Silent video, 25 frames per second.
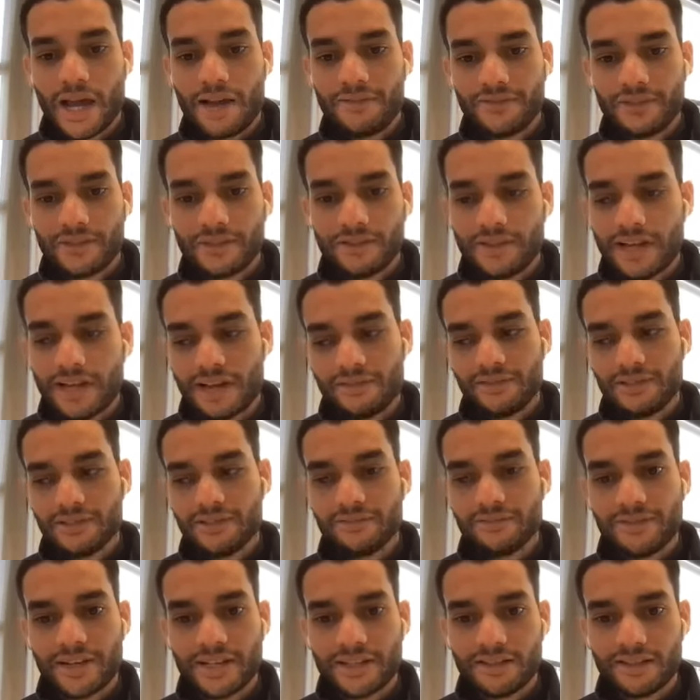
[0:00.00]
have to
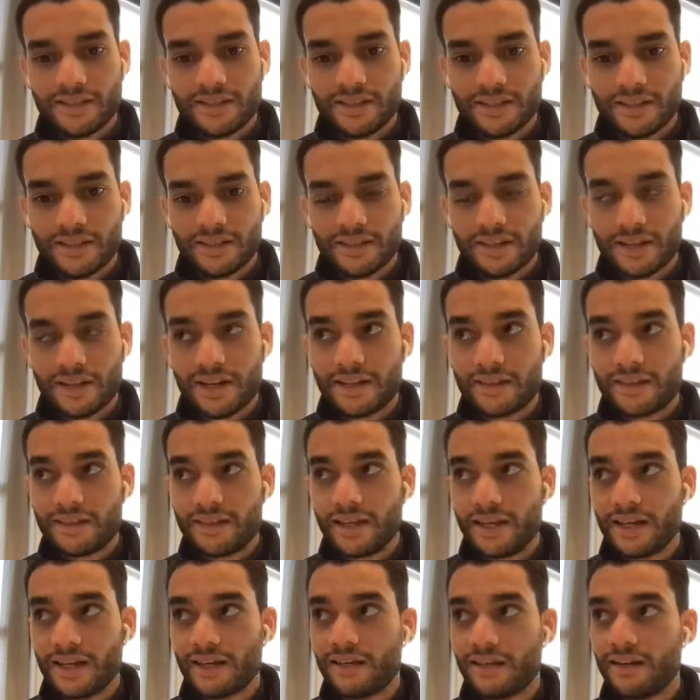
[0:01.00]
invest in it. And I
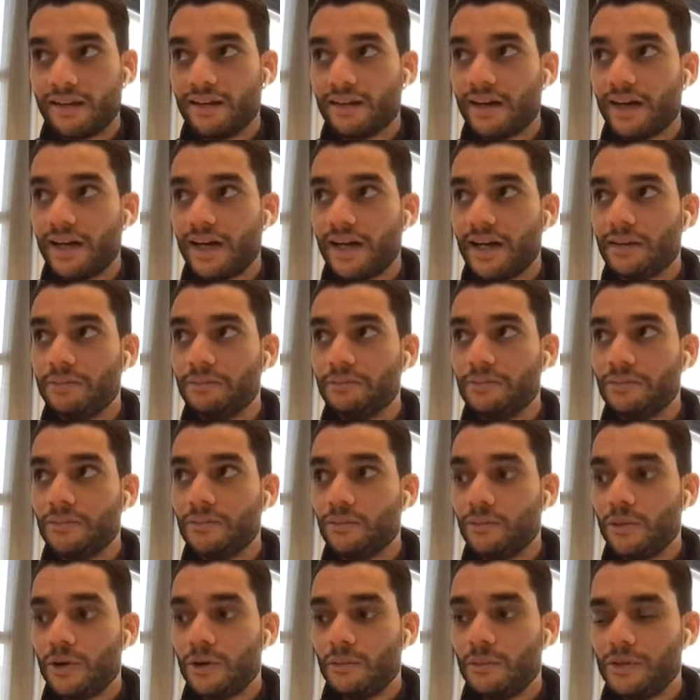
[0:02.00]
think
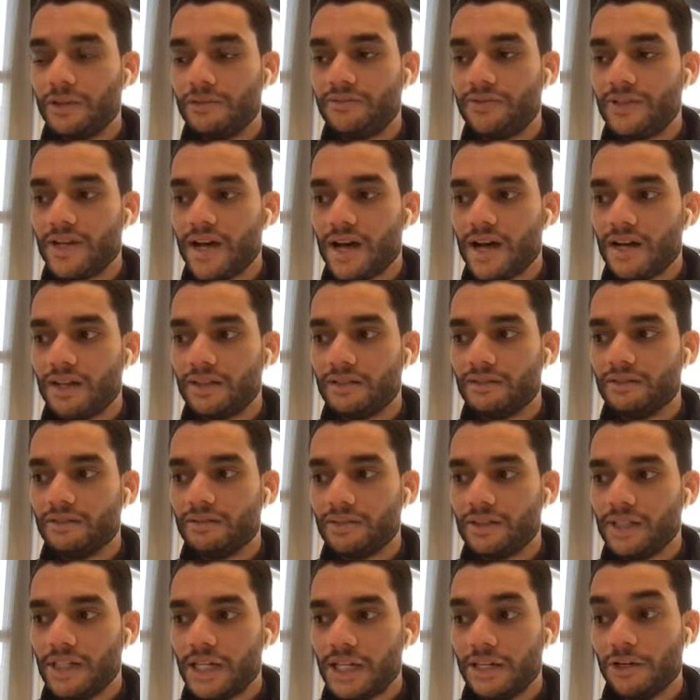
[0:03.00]
what we've done,
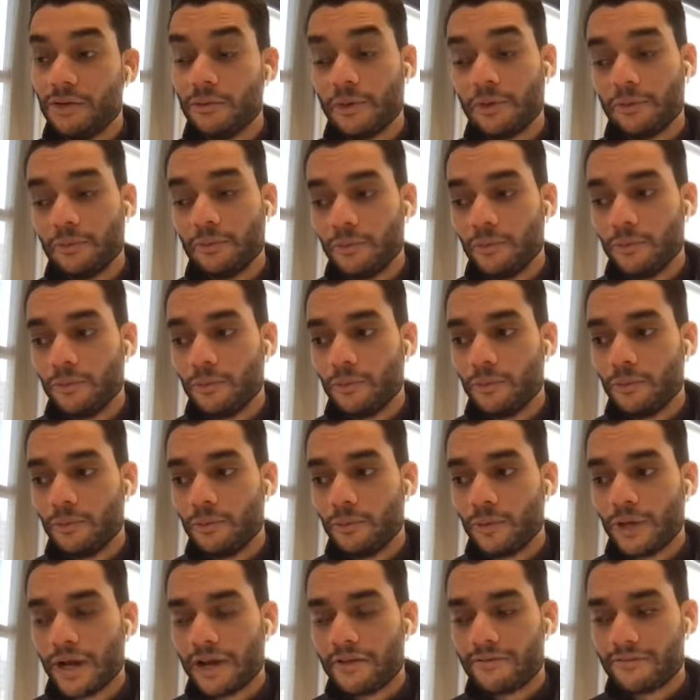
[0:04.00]

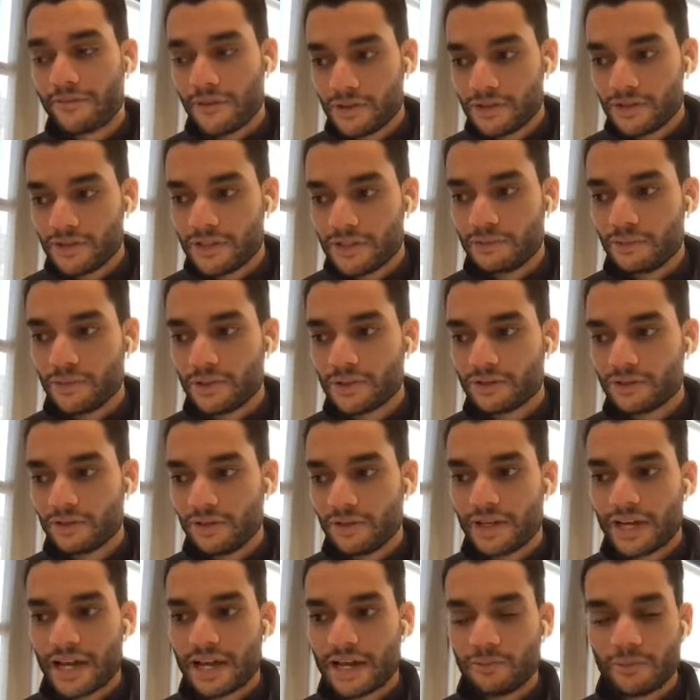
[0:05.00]
what I first did was
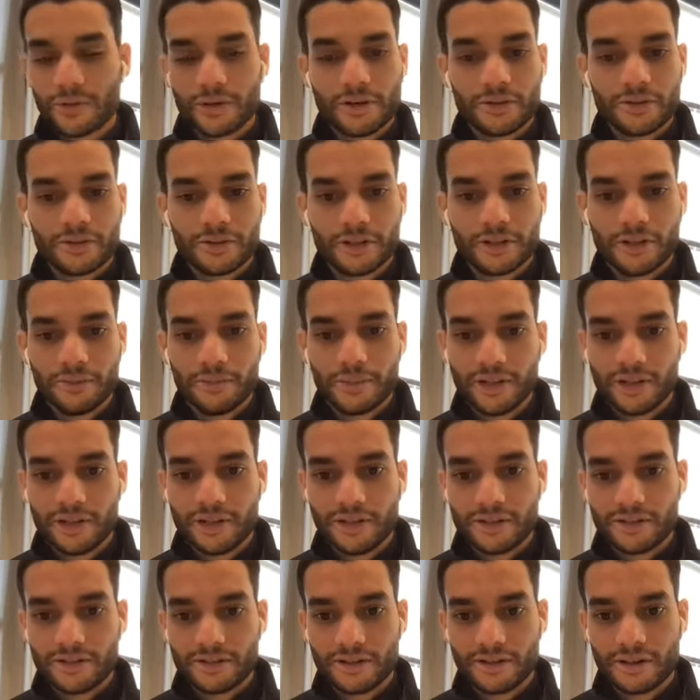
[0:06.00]
look at what other
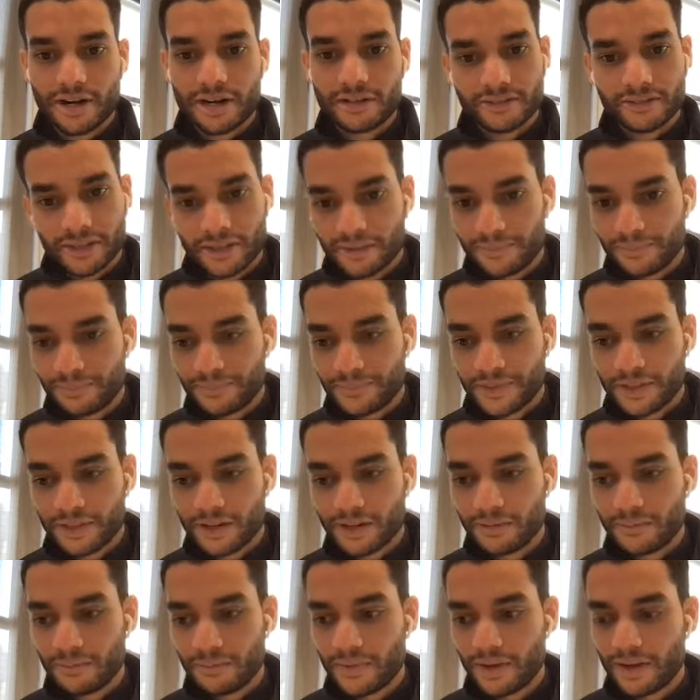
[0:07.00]
communities are out there,
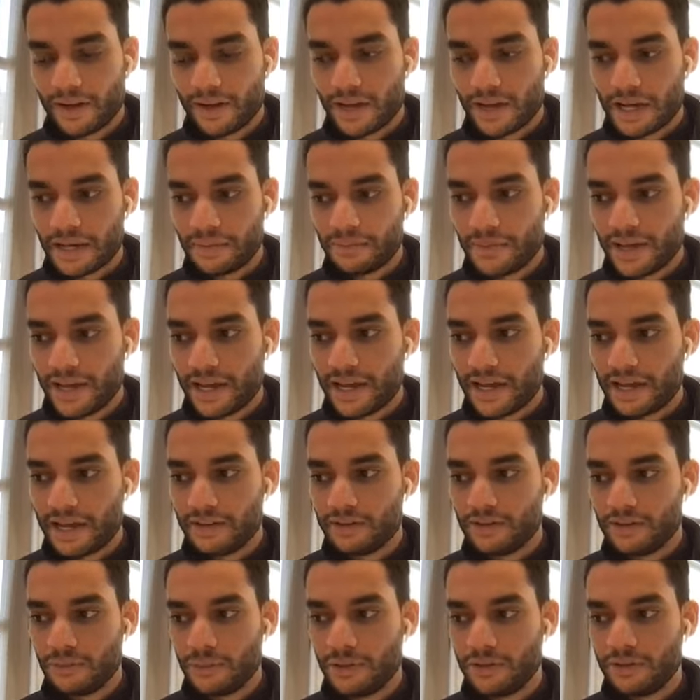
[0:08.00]

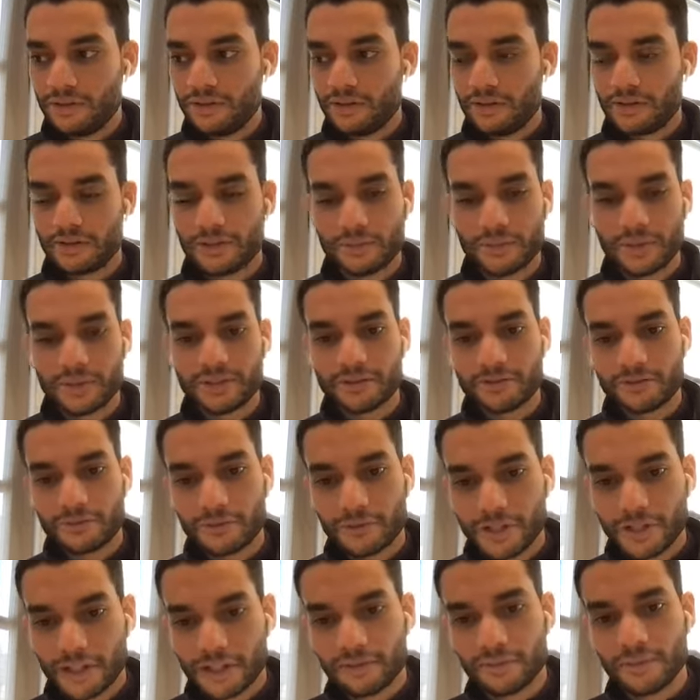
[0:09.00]
and there's a bunch of
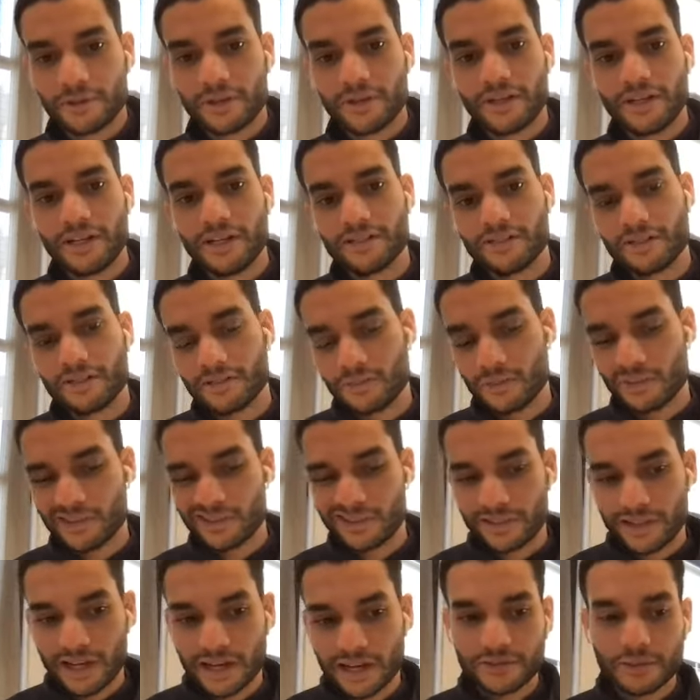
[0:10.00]
free communities, there's ones
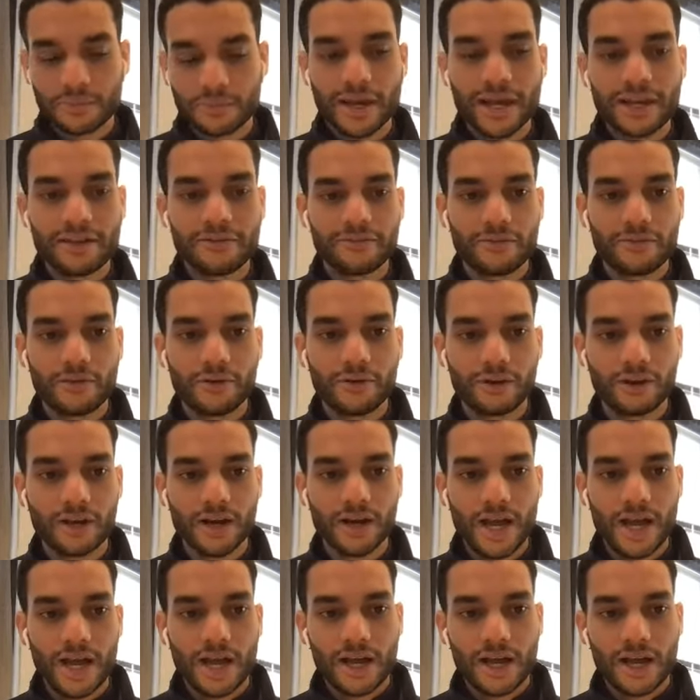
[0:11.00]
that you have to pay for.